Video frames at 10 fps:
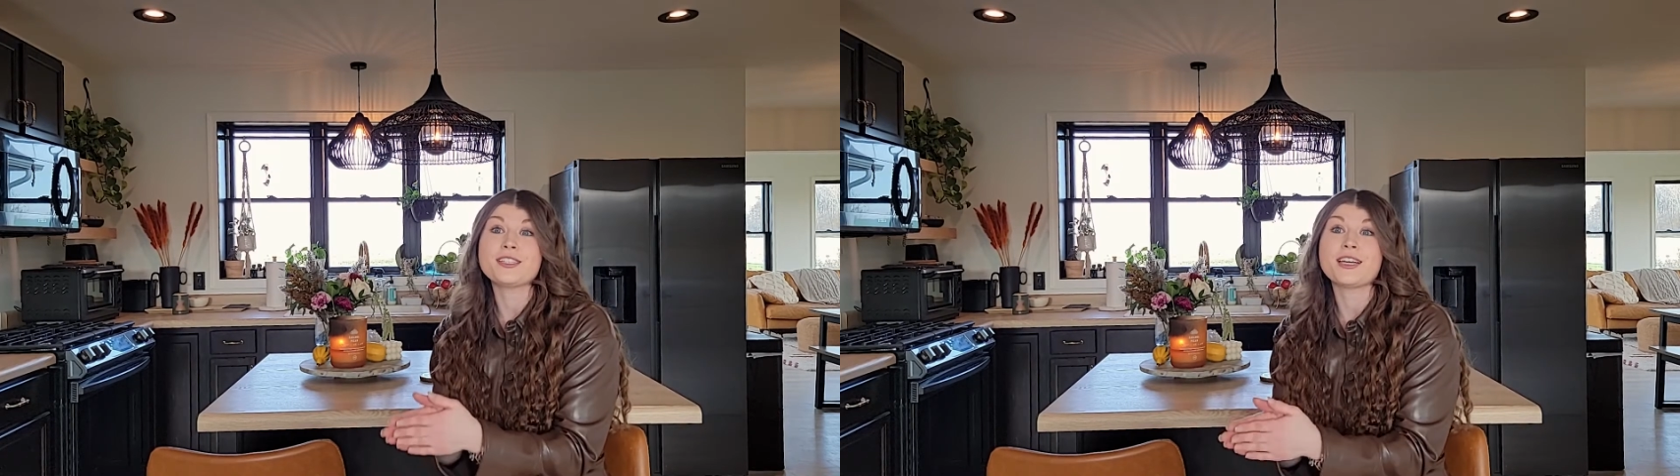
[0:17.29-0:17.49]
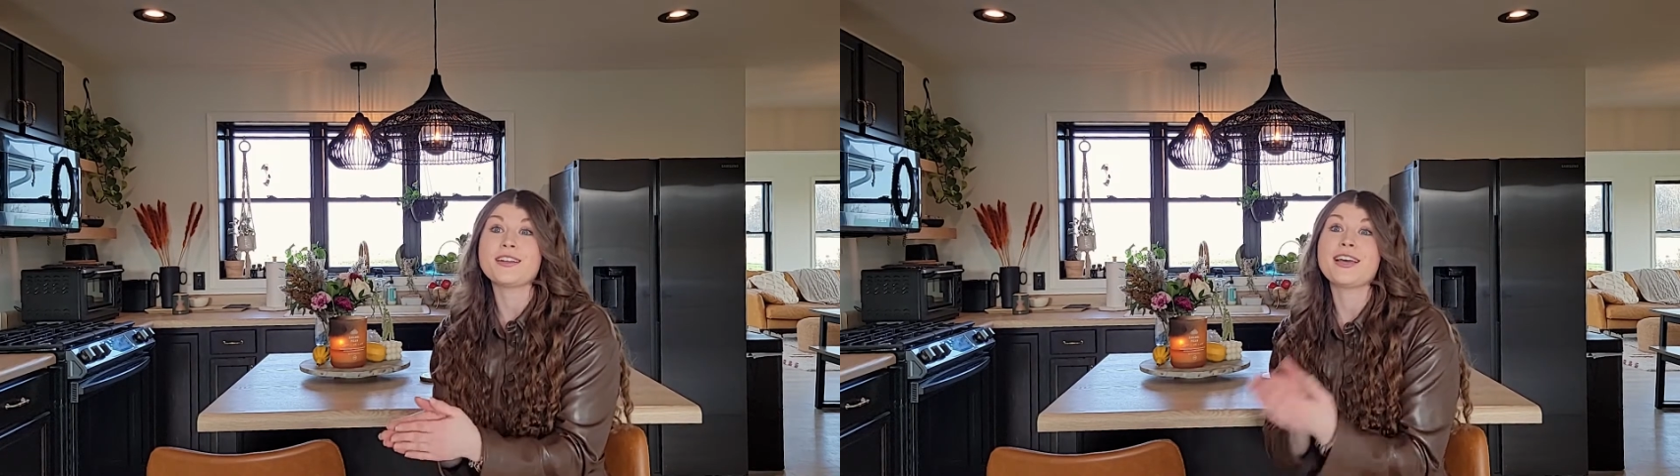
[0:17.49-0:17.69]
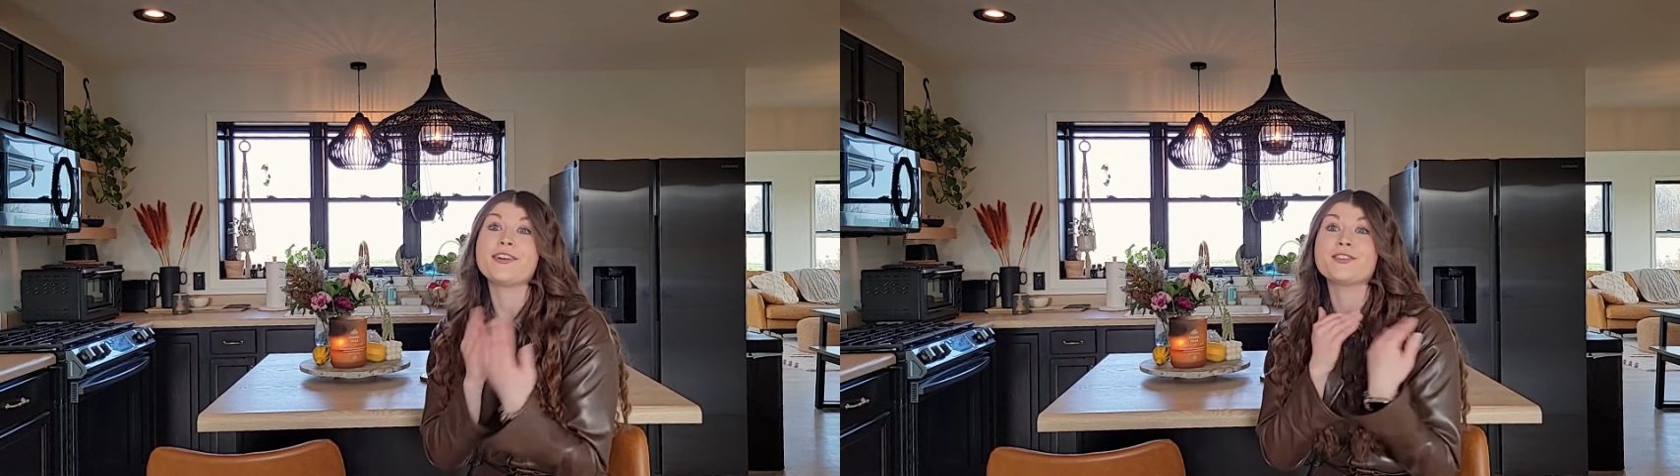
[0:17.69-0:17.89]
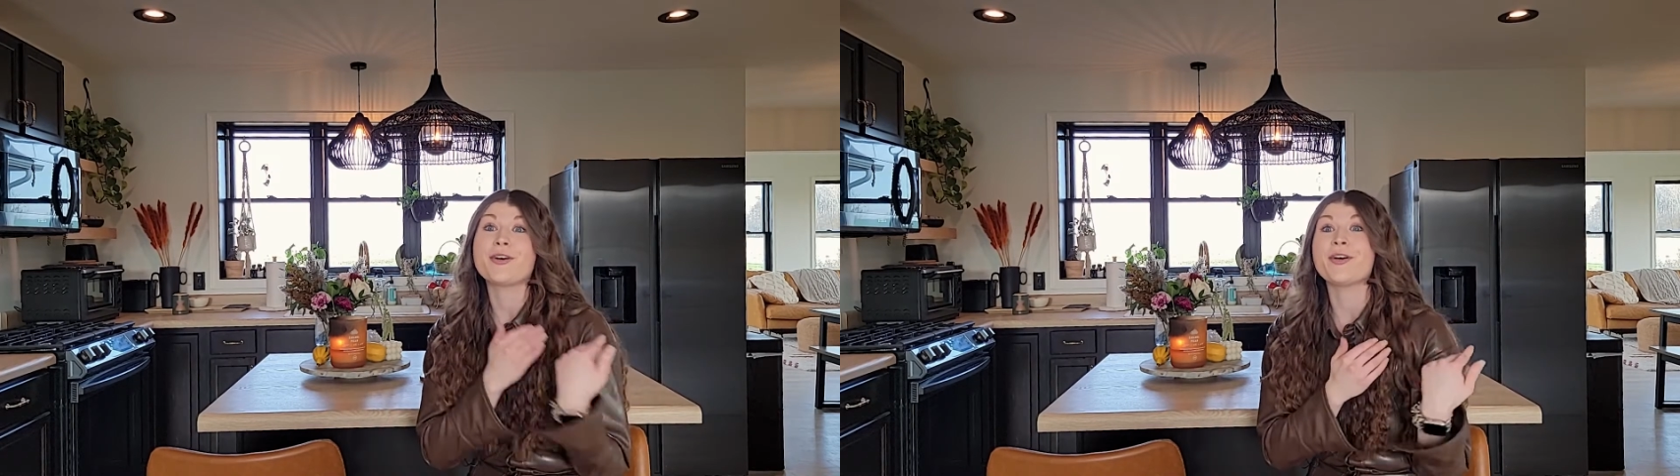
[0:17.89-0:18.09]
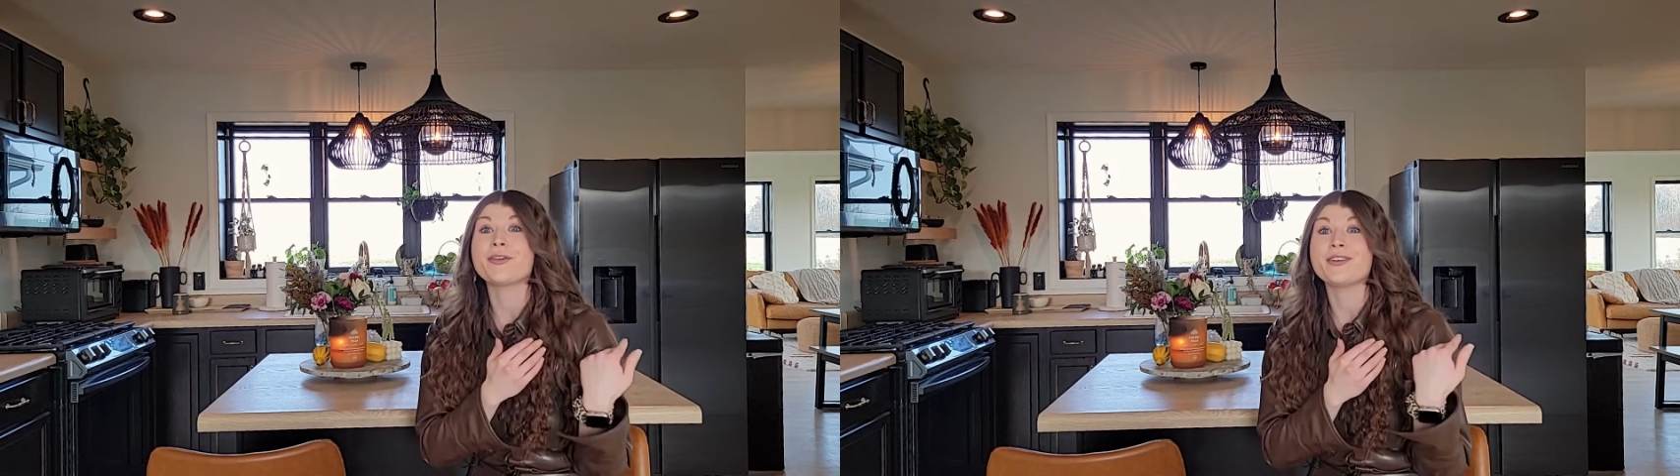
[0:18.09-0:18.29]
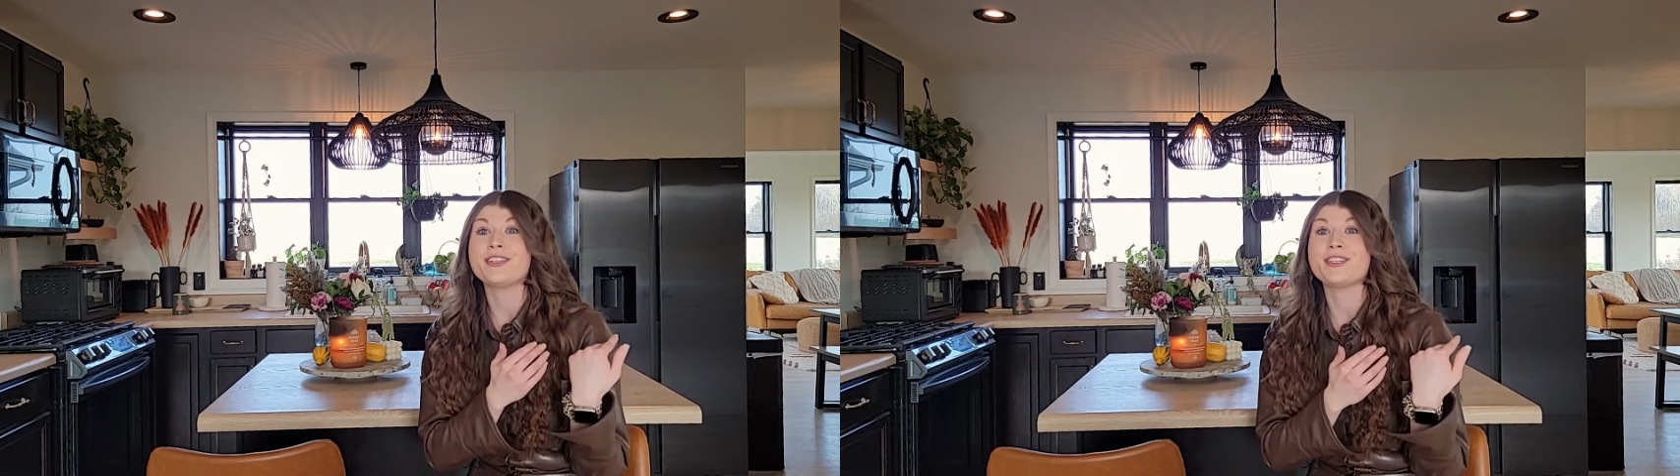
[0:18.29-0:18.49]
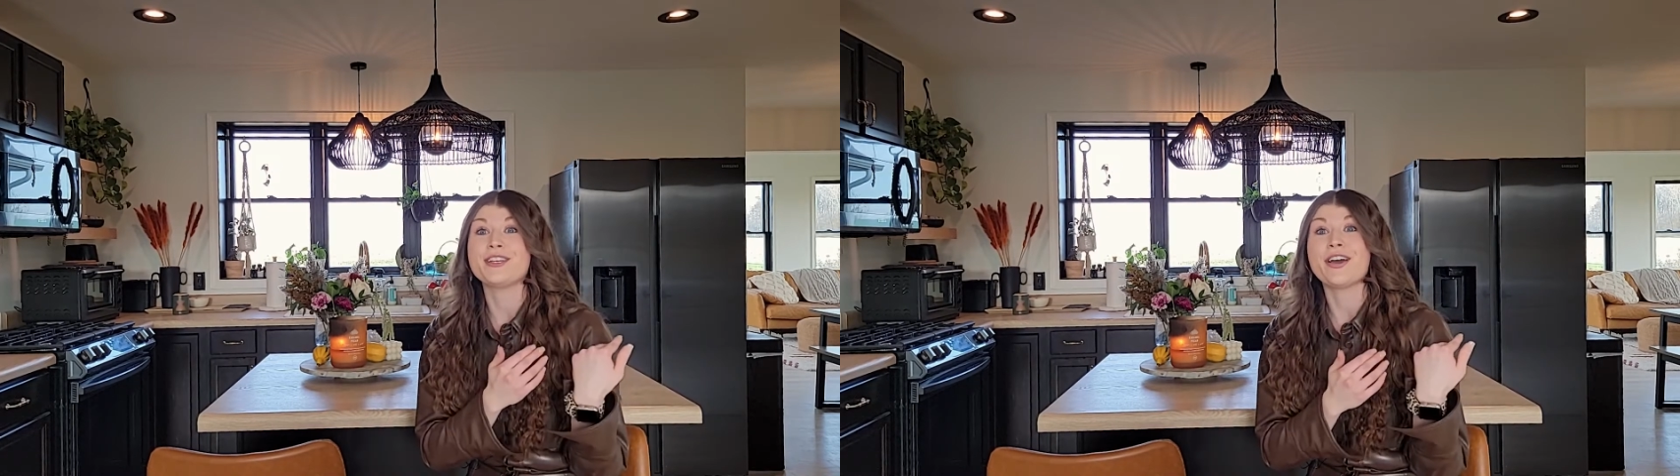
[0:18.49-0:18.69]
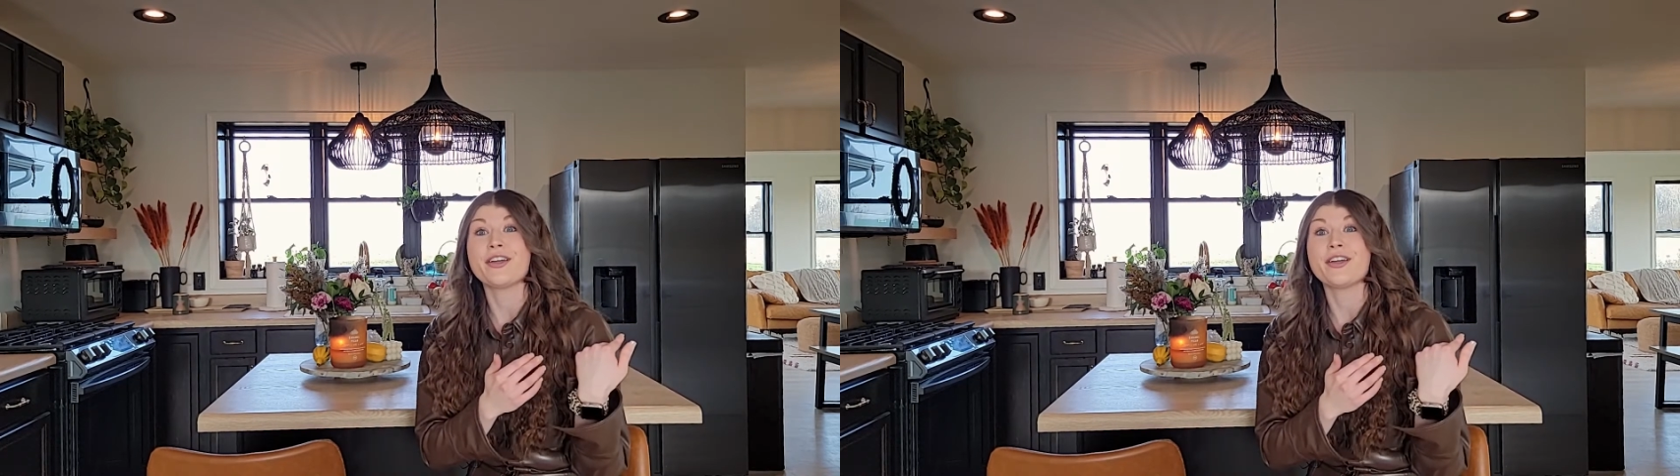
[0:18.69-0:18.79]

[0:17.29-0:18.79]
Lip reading: side of the house all the way to the